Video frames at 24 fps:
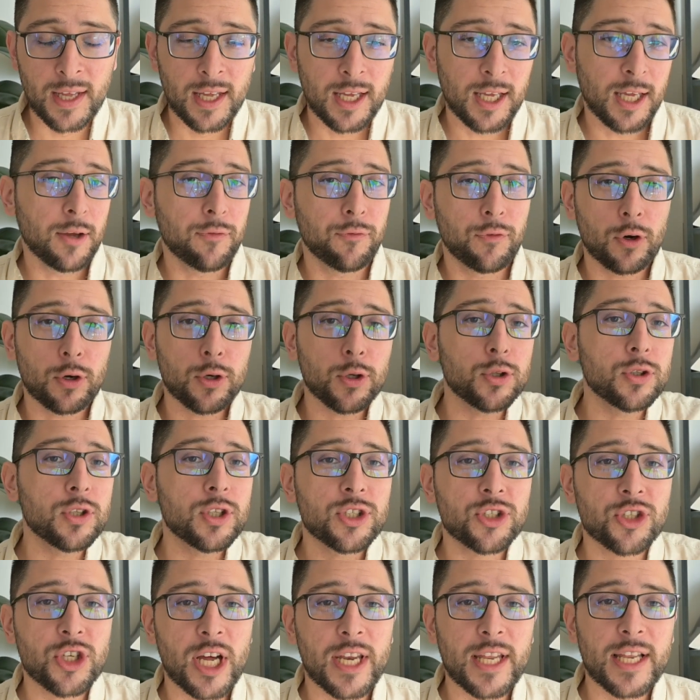If you're new to
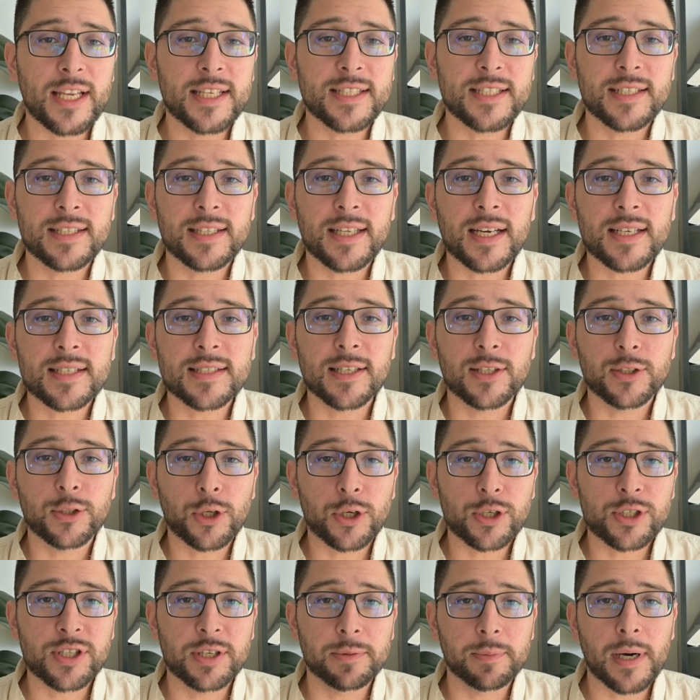this channel, ESENtaxa
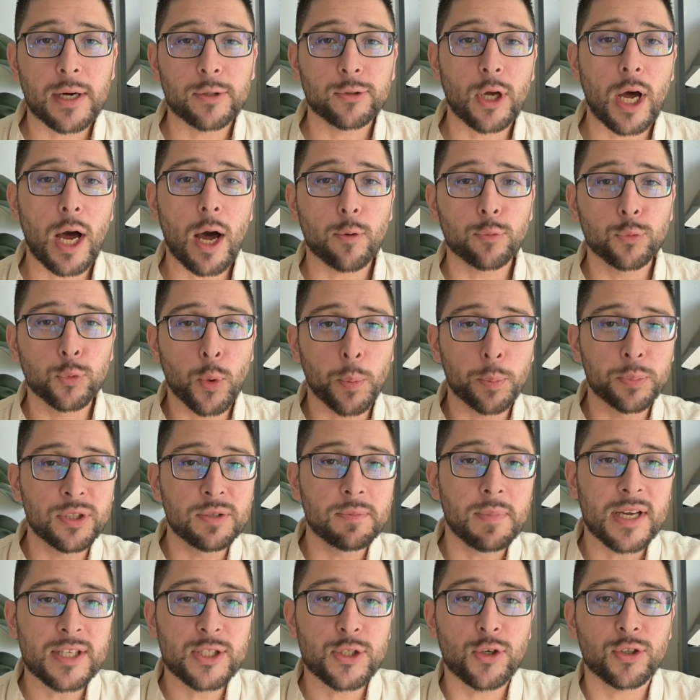talks about how to
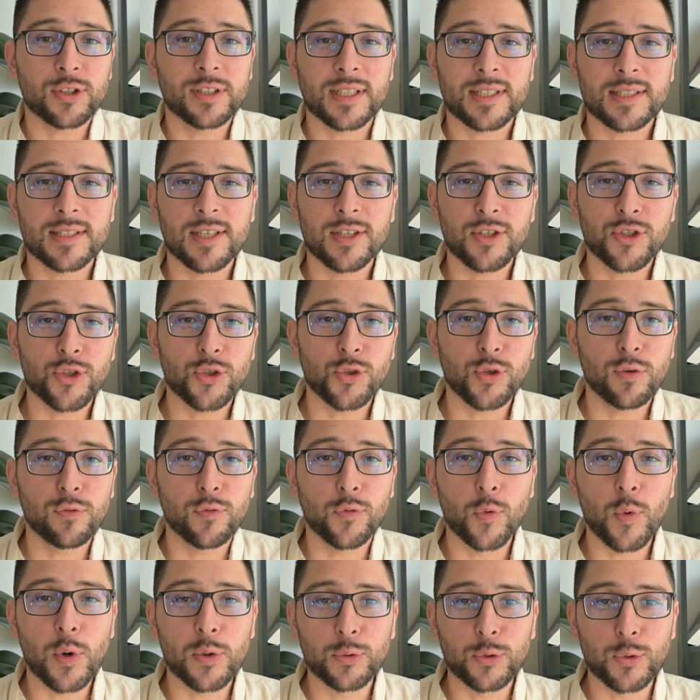optimize your taxation if
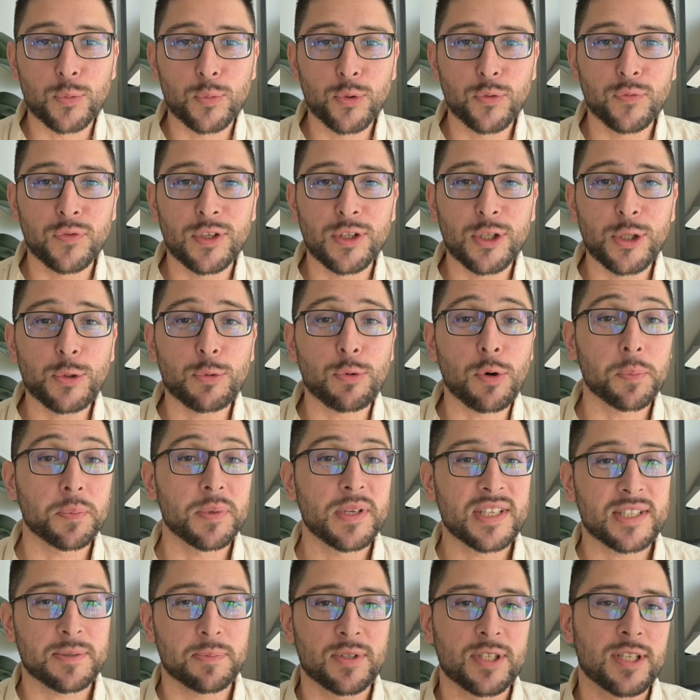you want to move in Europe
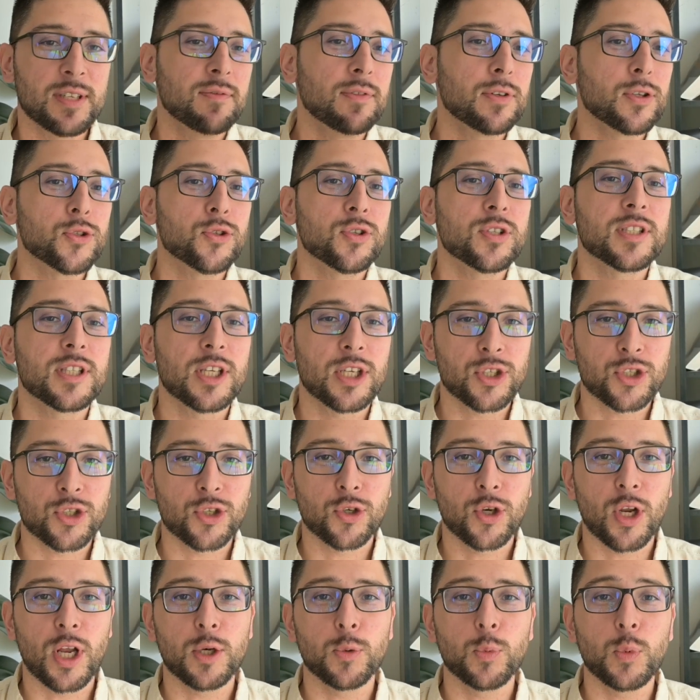in a specific
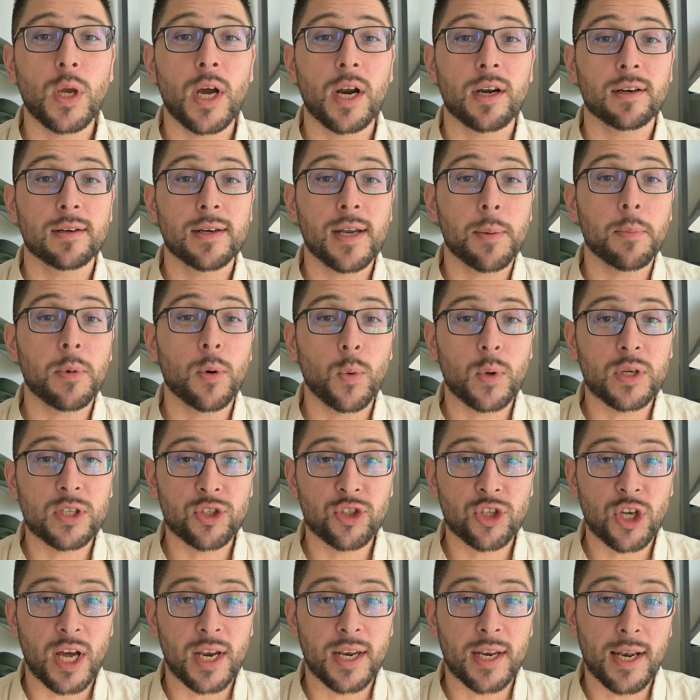jurisdiction, and we are the #1
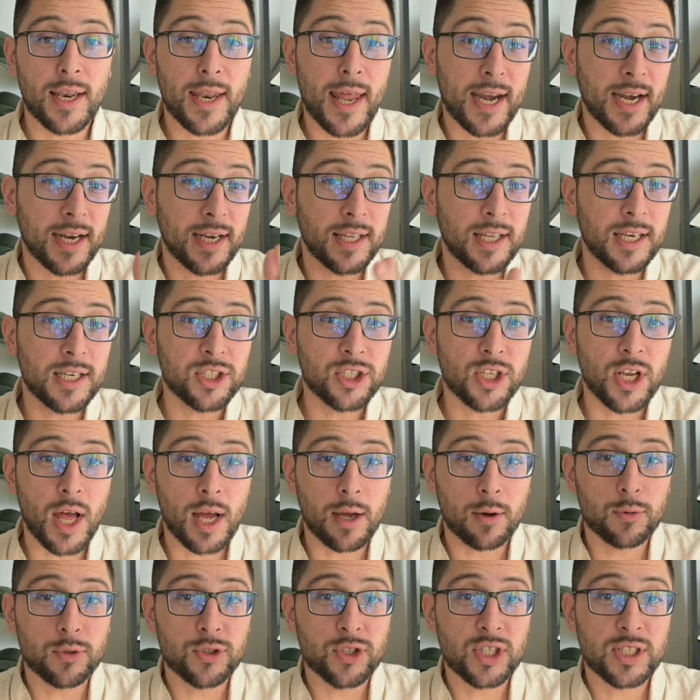channel that in English
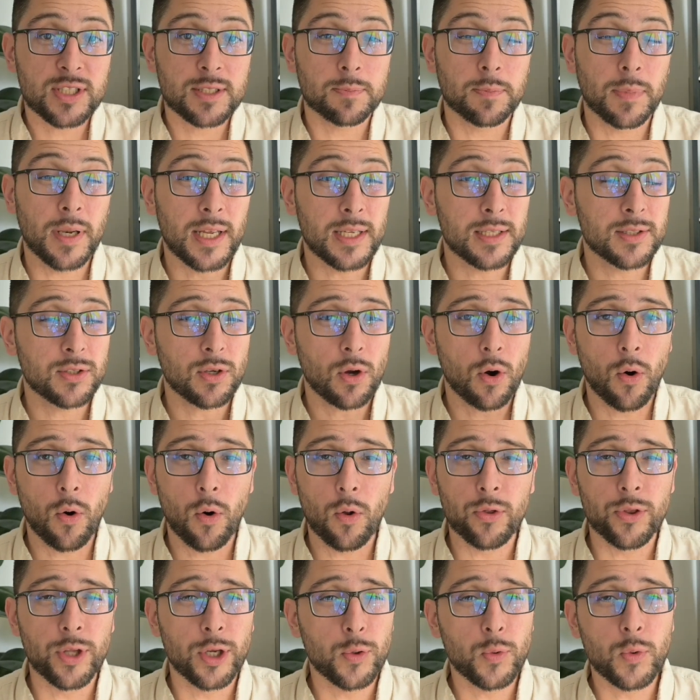language explains
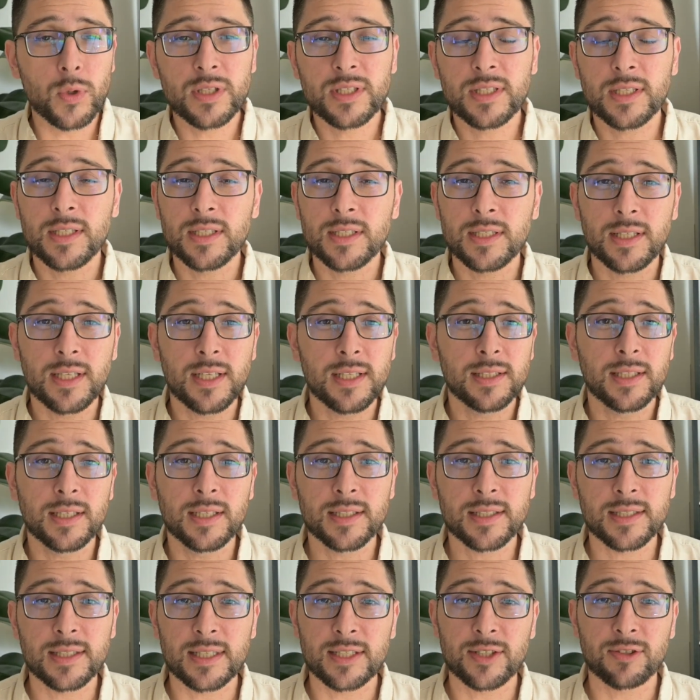all the nuances,
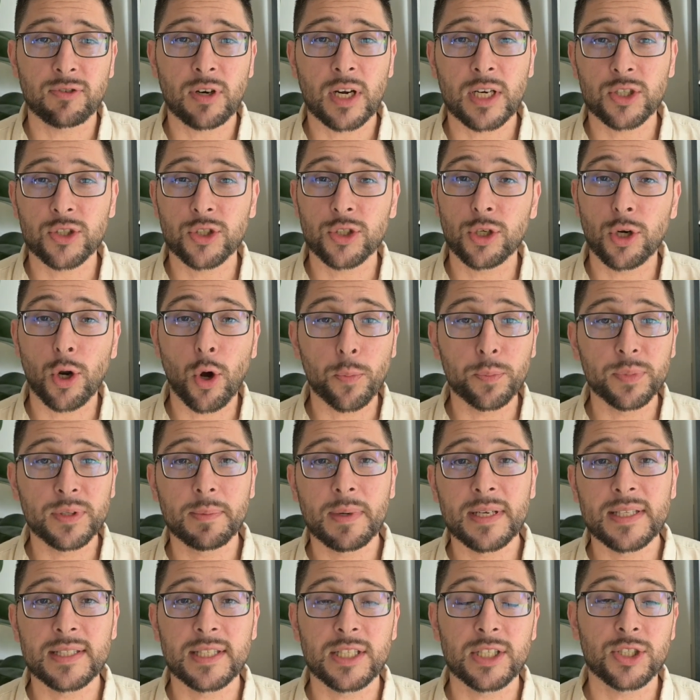details, and structure and
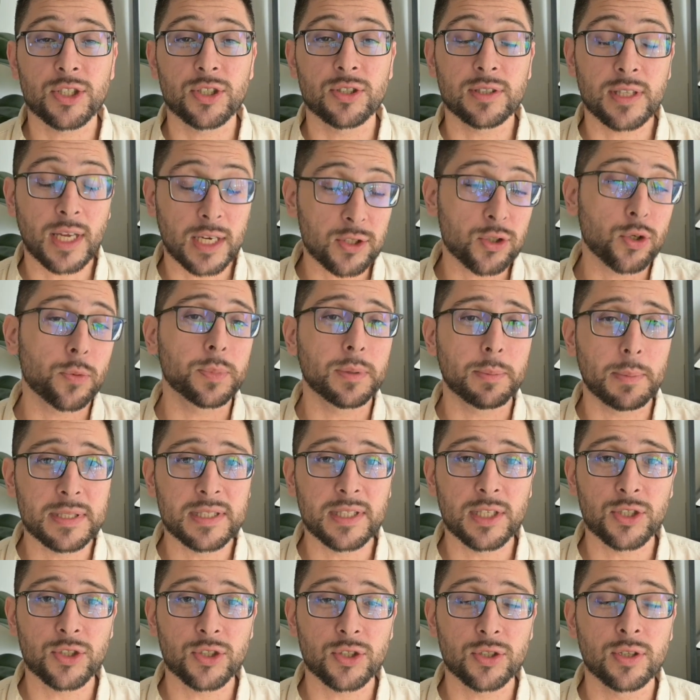optimization, tax
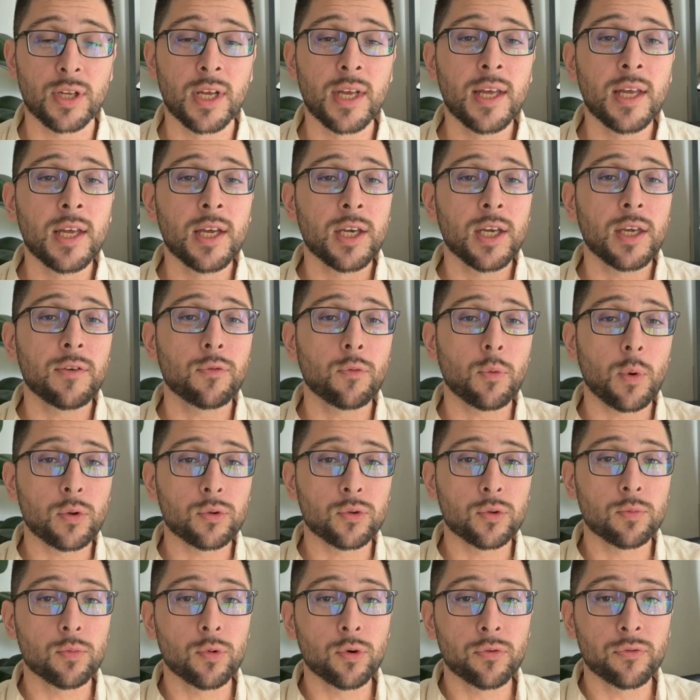optimization if you
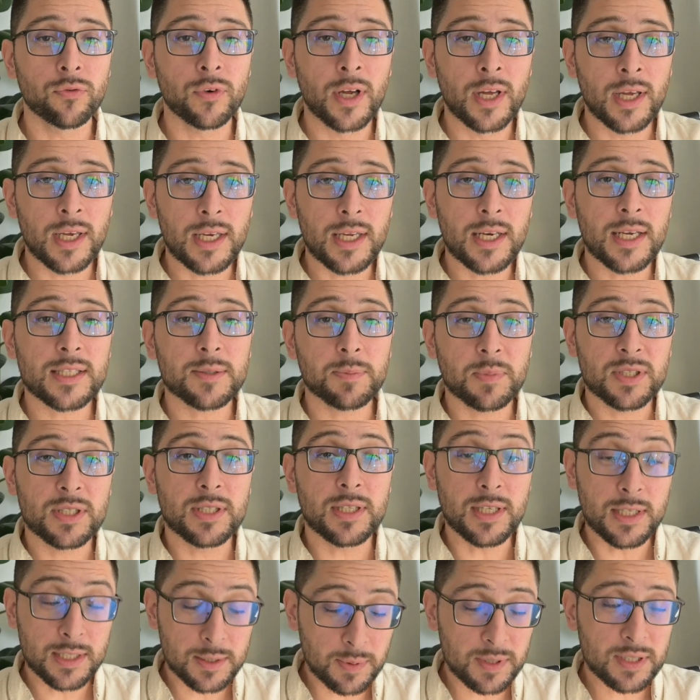want to move in
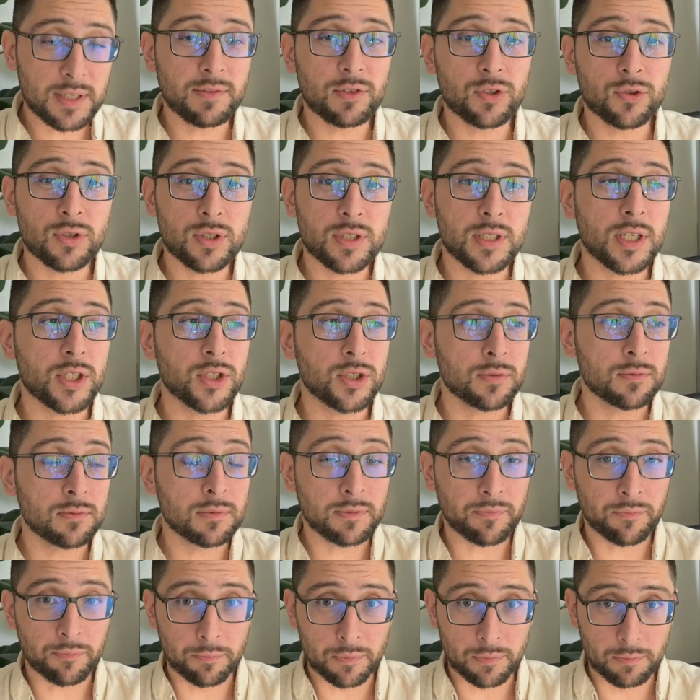specific
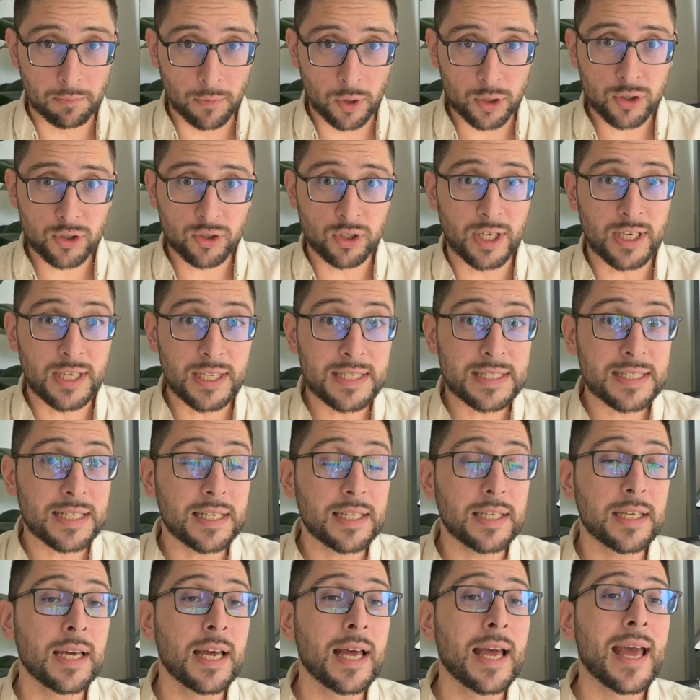jurisdiction, mostly in
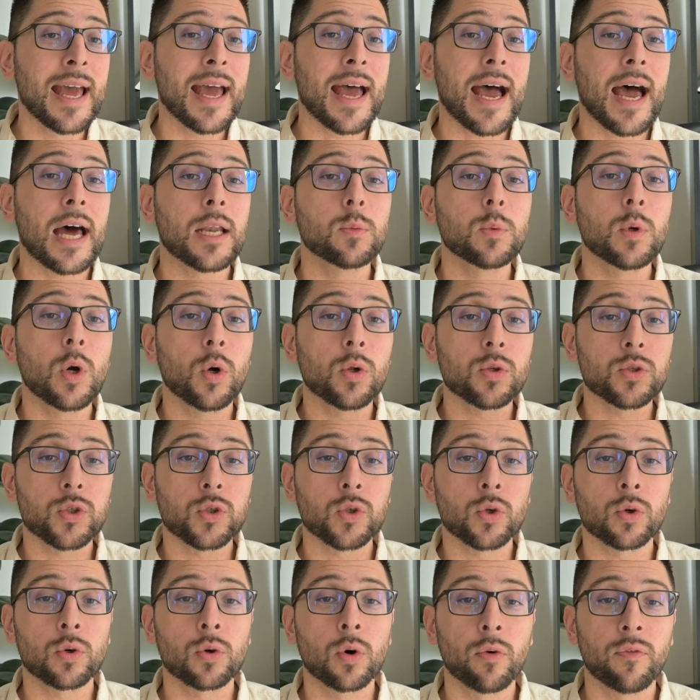Italy, and we
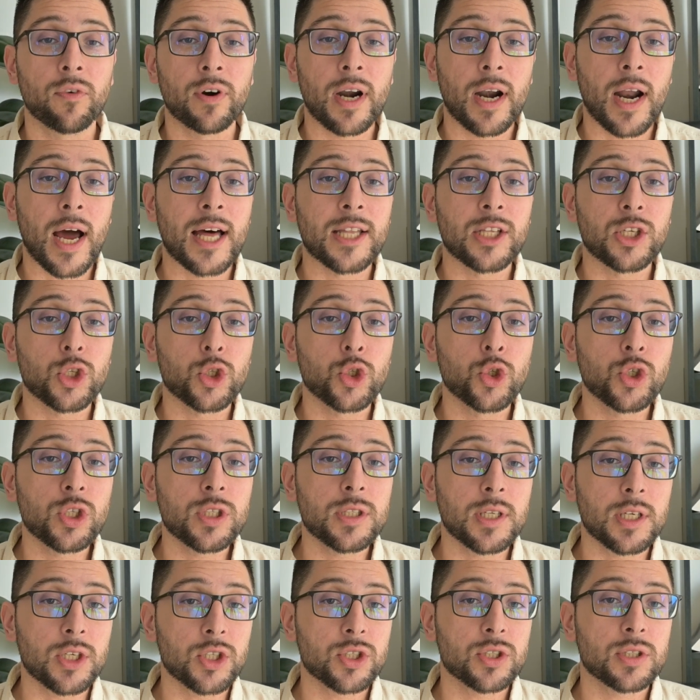also cover other
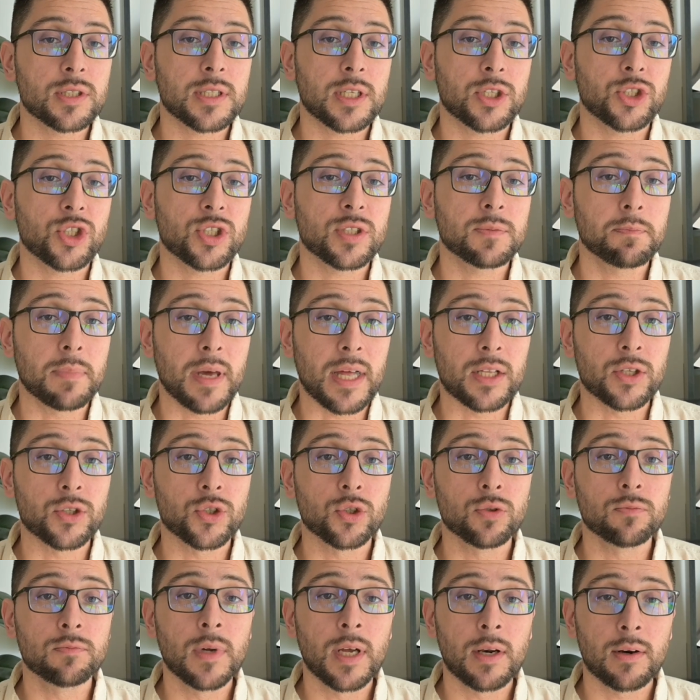jurisdictions such as
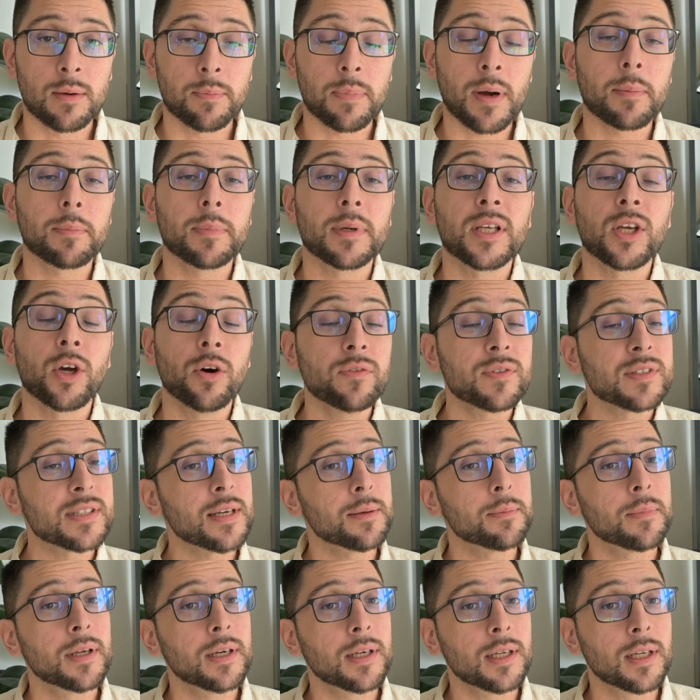Belgium, Republic of
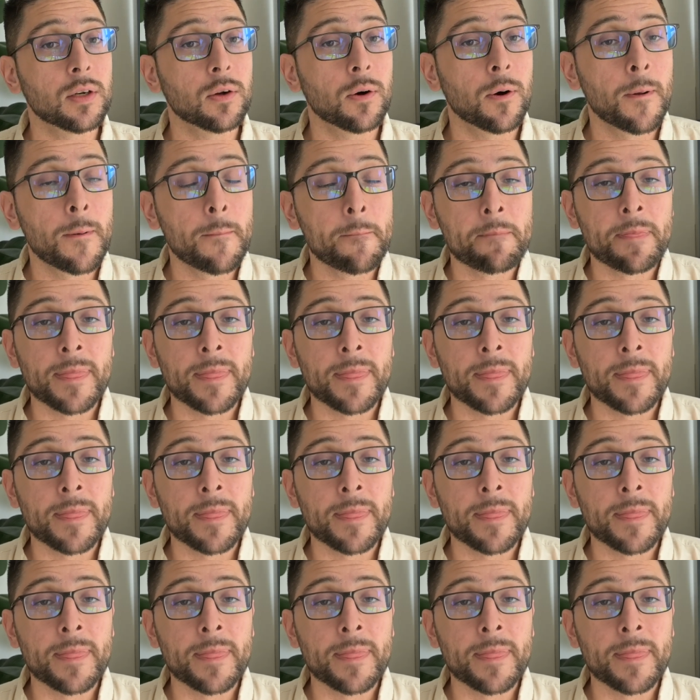San Marino,